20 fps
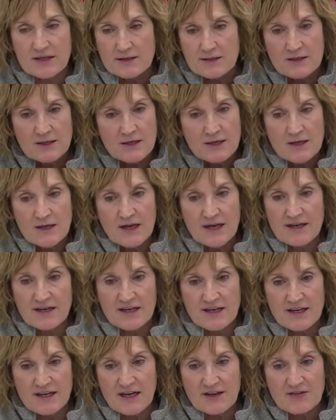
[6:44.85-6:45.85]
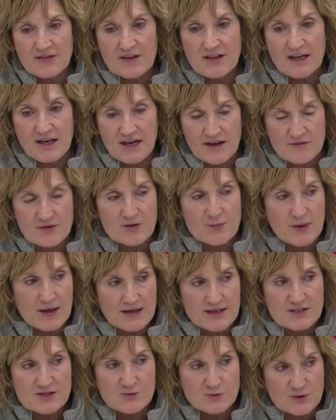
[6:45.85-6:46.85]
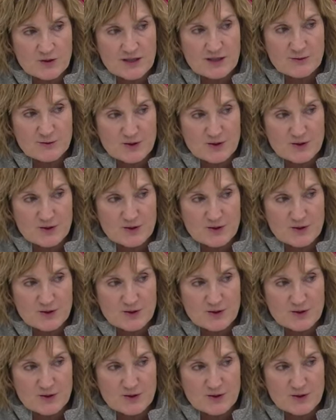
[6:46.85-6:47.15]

And and again, I think everybody's really